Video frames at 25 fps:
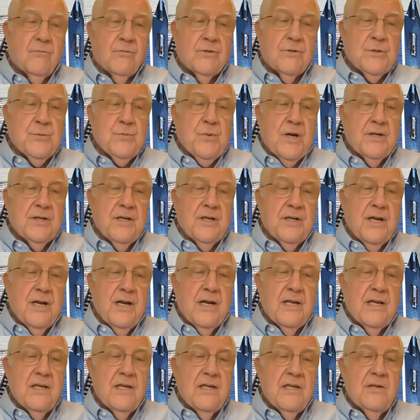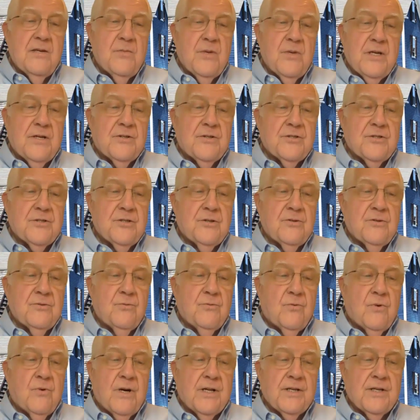respond to any emails you
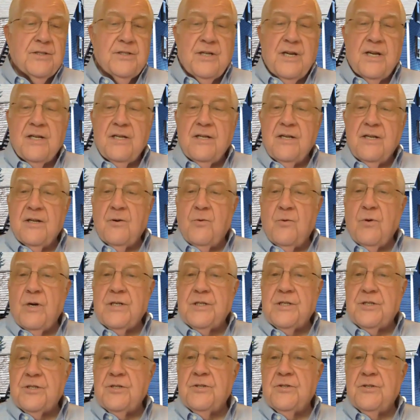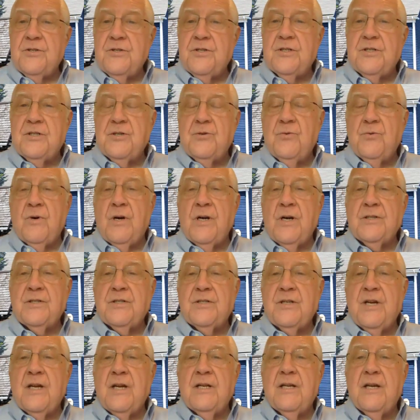want to send and questions that you want to
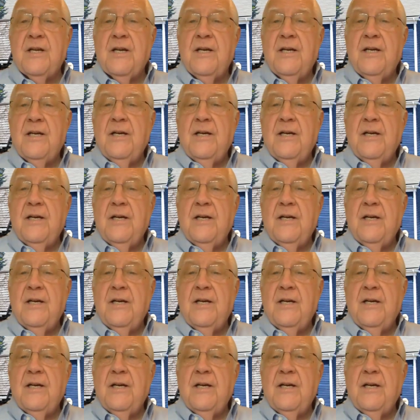send